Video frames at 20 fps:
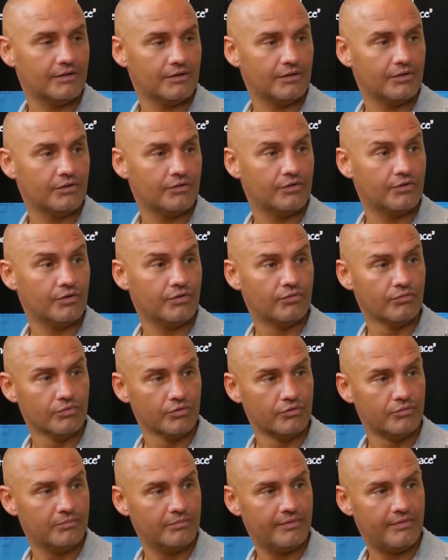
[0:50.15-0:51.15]
the
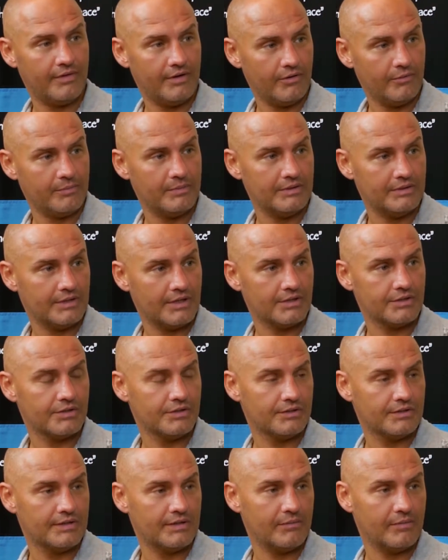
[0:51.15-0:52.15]
group therapy
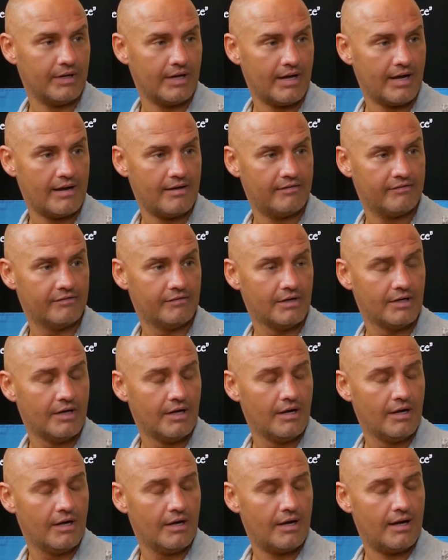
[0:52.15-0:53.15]
sessions that we have.
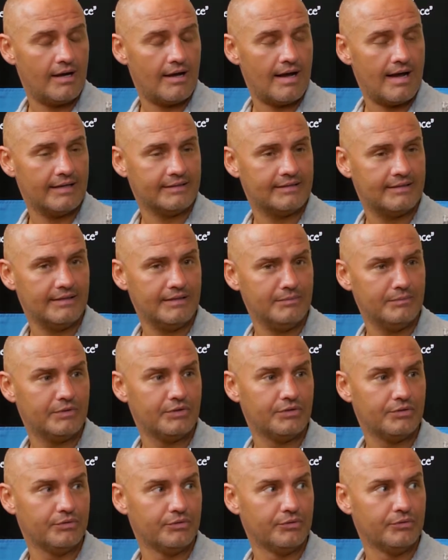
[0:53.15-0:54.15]
I seem
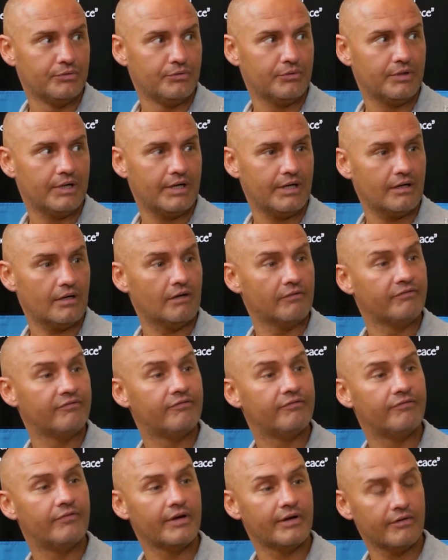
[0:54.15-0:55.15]
to get a
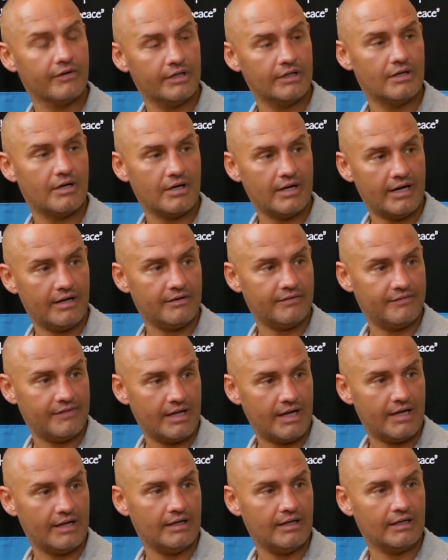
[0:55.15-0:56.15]
very lot out of
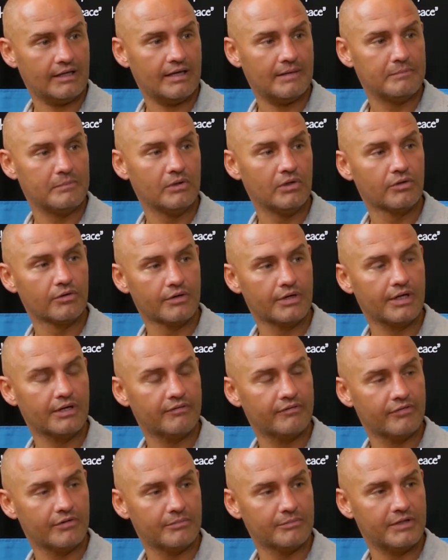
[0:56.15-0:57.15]
that. Like, I'm
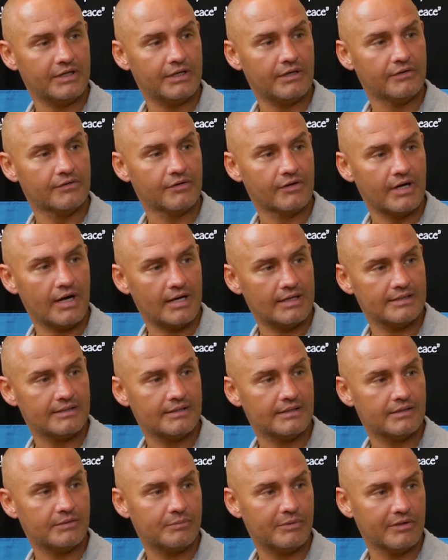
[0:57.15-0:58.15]
learning from the other guy's
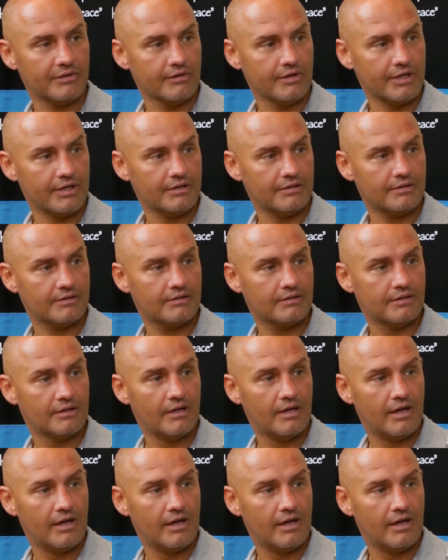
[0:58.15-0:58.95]
experience,